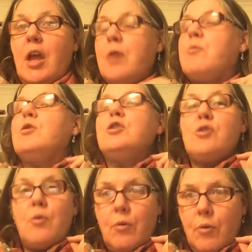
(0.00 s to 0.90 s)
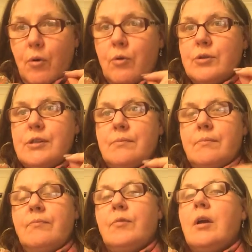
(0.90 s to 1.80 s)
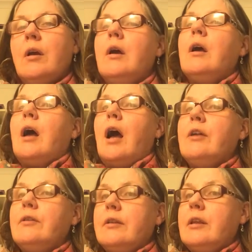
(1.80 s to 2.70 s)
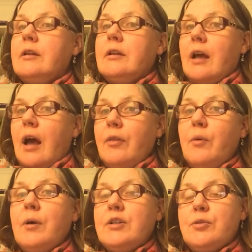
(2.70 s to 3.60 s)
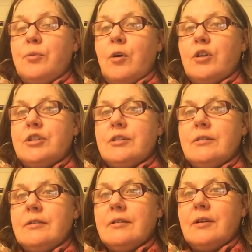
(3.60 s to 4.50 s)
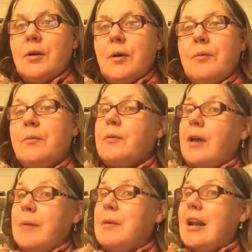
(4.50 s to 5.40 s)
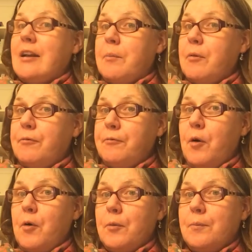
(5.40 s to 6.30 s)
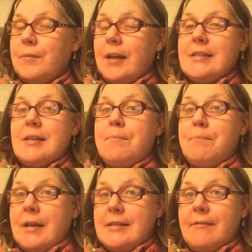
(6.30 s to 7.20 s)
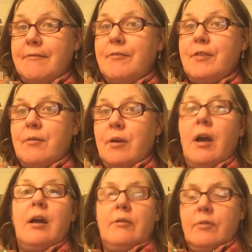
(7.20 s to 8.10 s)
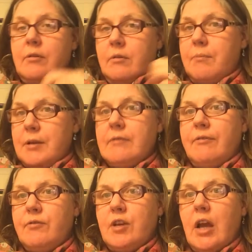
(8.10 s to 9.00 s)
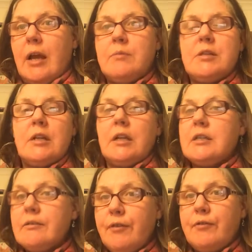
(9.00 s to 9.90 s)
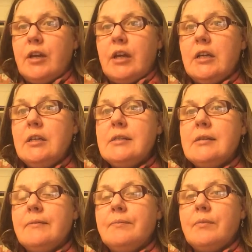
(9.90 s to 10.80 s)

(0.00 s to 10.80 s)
It was awesome. And the other one to watch came in at number 4 as the best 50 games in the last 50 years.